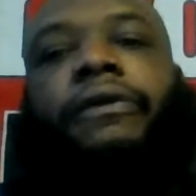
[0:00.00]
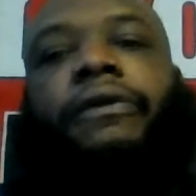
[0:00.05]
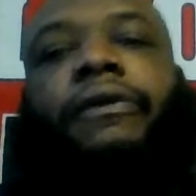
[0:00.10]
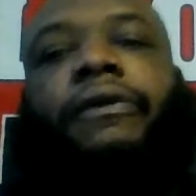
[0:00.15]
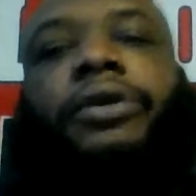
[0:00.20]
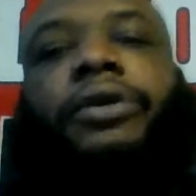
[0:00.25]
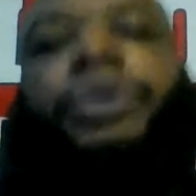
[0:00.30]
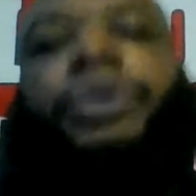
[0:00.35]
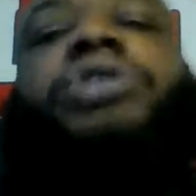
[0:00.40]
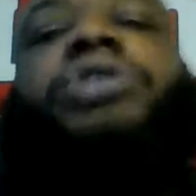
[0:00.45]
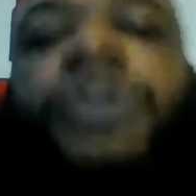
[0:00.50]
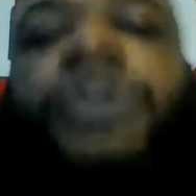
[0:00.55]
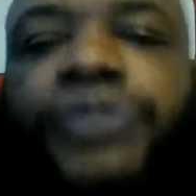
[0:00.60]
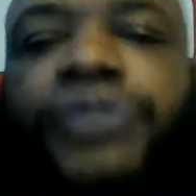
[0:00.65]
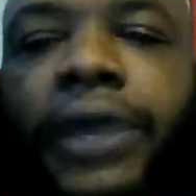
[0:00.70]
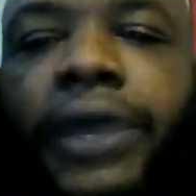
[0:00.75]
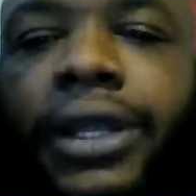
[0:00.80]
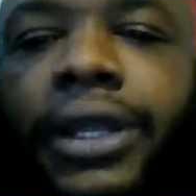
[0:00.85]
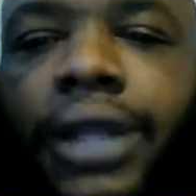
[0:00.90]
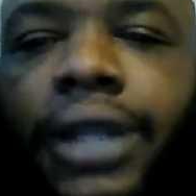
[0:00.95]
Use your
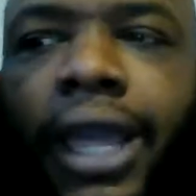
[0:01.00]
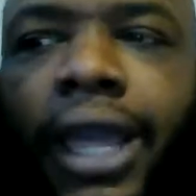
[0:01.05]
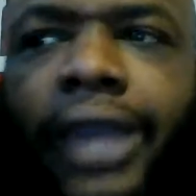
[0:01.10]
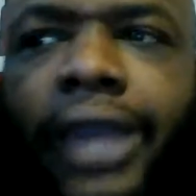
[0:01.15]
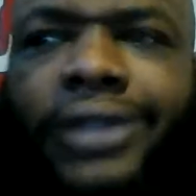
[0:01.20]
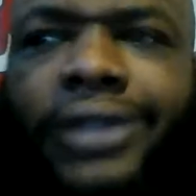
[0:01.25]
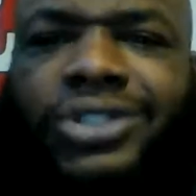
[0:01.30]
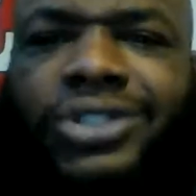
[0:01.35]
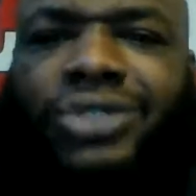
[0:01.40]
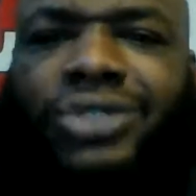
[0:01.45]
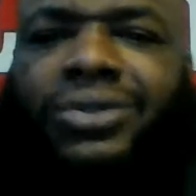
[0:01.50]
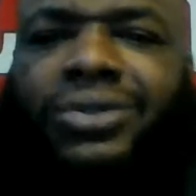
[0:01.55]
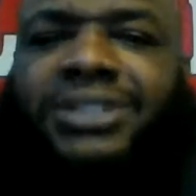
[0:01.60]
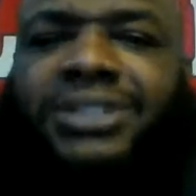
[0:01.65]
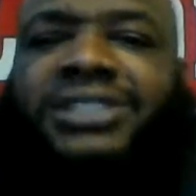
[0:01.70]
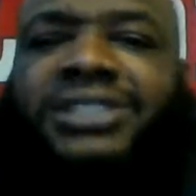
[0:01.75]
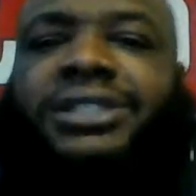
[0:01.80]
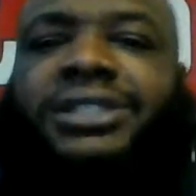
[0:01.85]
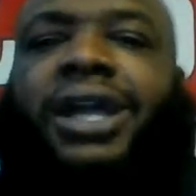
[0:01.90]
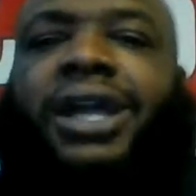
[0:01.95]
fucking legs. You a
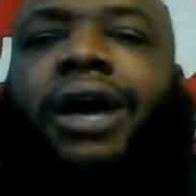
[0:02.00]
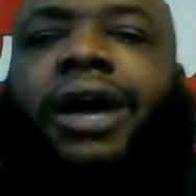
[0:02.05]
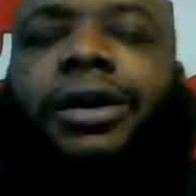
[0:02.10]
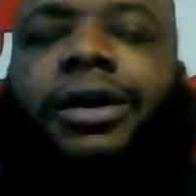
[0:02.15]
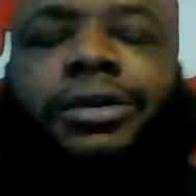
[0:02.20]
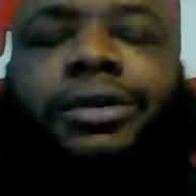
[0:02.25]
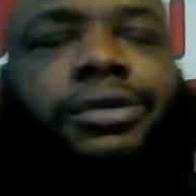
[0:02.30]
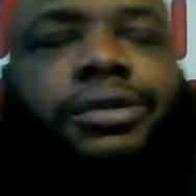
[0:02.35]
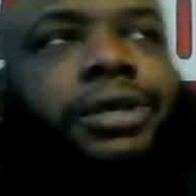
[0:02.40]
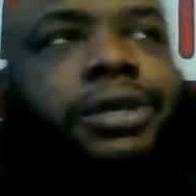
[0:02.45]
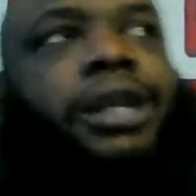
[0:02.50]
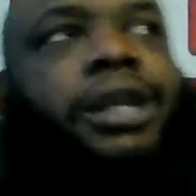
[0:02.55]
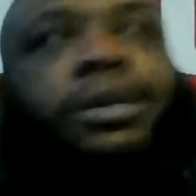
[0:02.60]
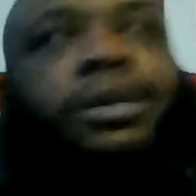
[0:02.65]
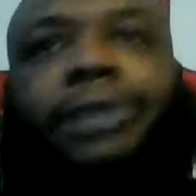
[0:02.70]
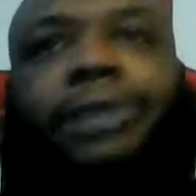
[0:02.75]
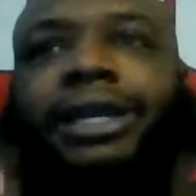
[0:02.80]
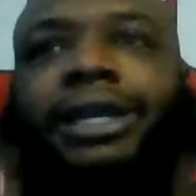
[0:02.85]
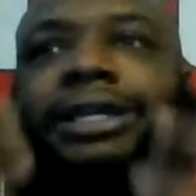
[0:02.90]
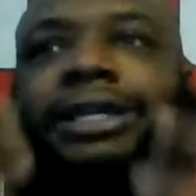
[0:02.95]
stud.
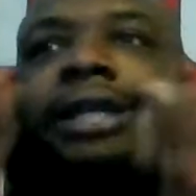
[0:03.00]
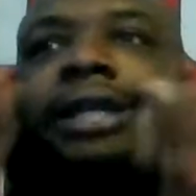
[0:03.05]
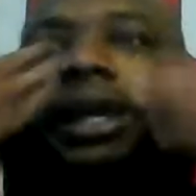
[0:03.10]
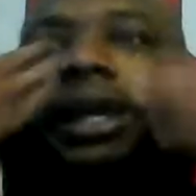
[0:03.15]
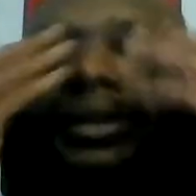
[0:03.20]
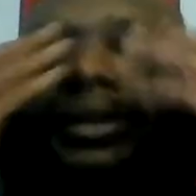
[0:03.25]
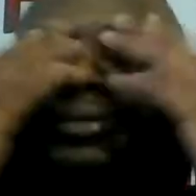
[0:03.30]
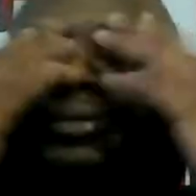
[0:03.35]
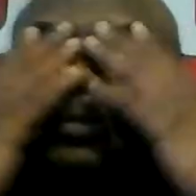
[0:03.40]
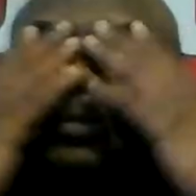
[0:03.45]
Anyway, he did.